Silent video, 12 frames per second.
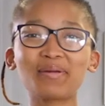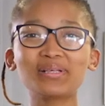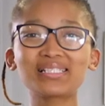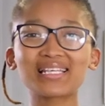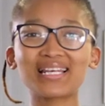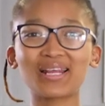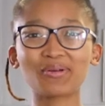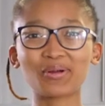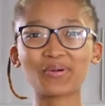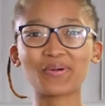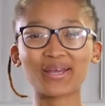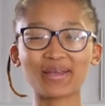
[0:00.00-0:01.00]
is Keneilwe
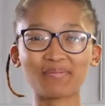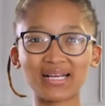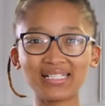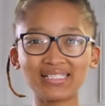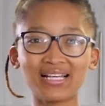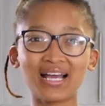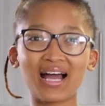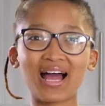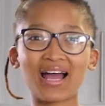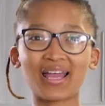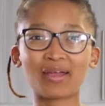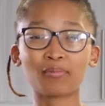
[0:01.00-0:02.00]
Goeieman. I
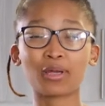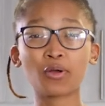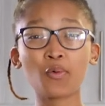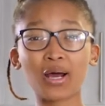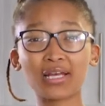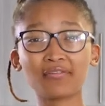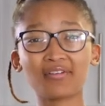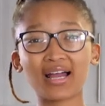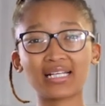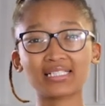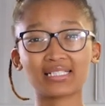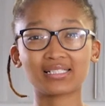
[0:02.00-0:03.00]
am a
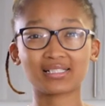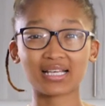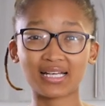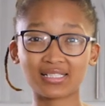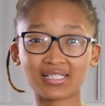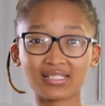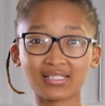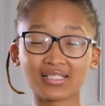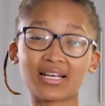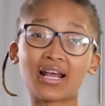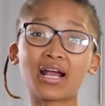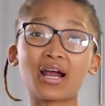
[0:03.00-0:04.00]
qualified data scientist and
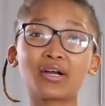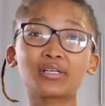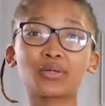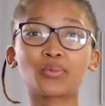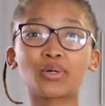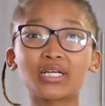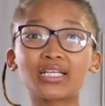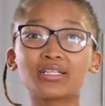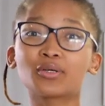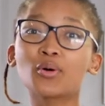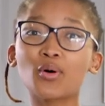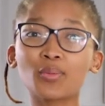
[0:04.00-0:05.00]
I currently work in
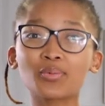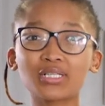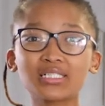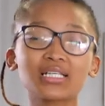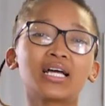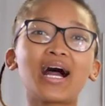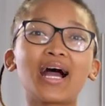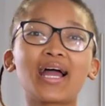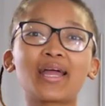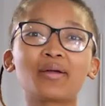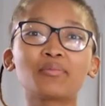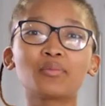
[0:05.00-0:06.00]
corporate. I
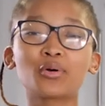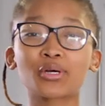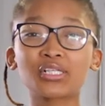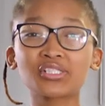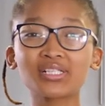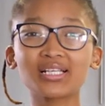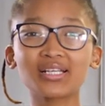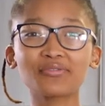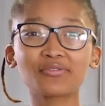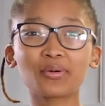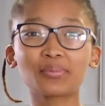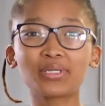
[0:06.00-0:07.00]
am originally
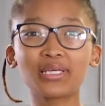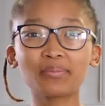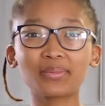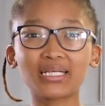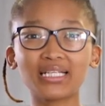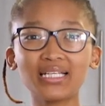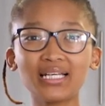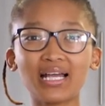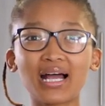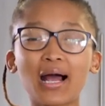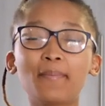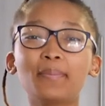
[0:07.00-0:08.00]
from Kimberley,
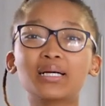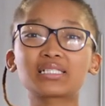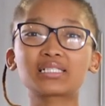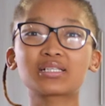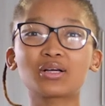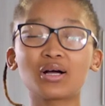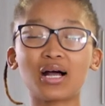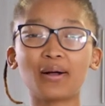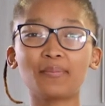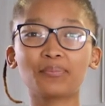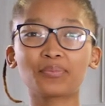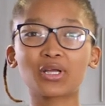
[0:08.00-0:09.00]
uh, but
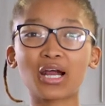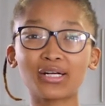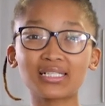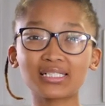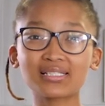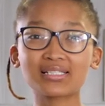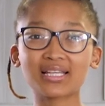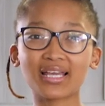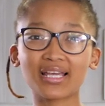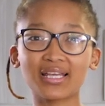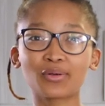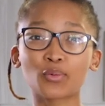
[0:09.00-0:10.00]
um, currently
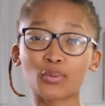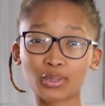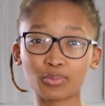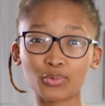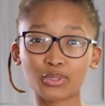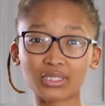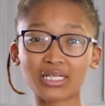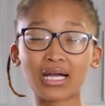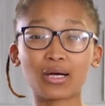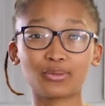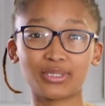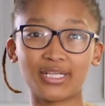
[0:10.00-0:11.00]
stay in Roodepoort,
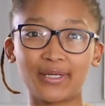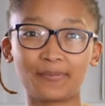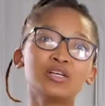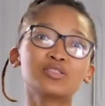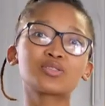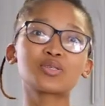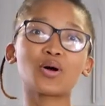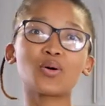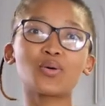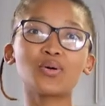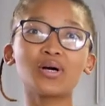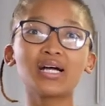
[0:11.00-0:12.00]
Gauteng.
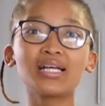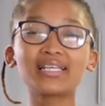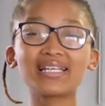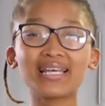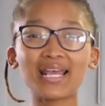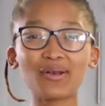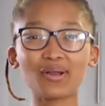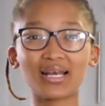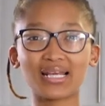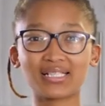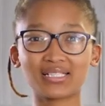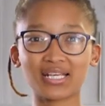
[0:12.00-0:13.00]
So Keneilwe
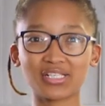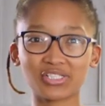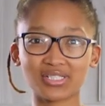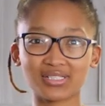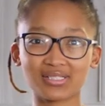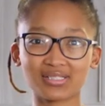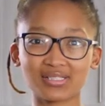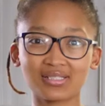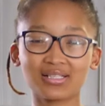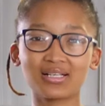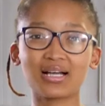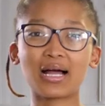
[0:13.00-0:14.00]
lactations
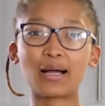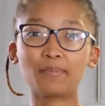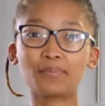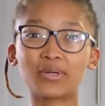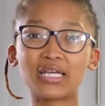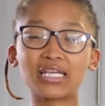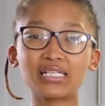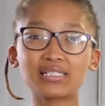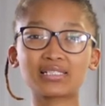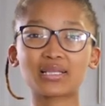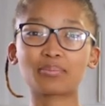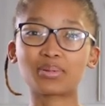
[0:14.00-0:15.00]
um, is
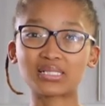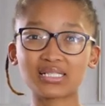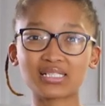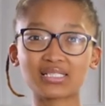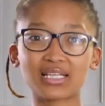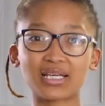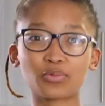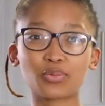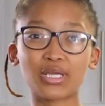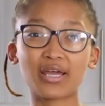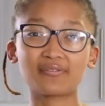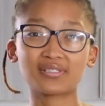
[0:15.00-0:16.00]
the business that we have